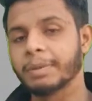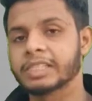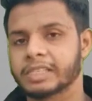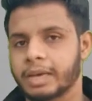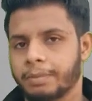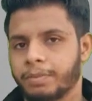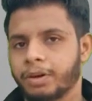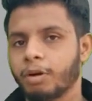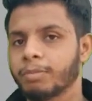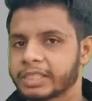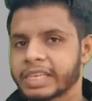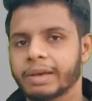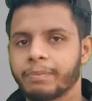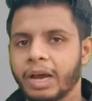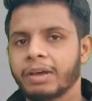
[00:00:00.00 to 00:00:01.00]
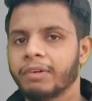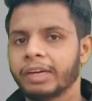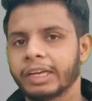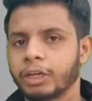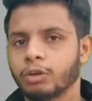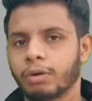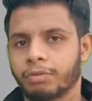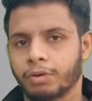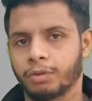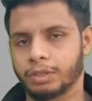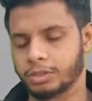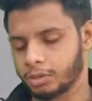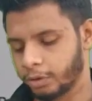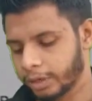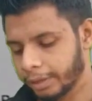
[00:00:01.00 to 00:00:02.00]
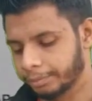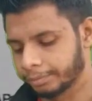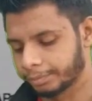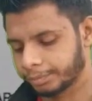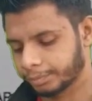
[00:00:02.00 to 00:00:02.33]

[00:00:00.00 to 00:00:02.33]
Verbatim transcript: a mishap. Now mishap I will tell you afterwards, okay.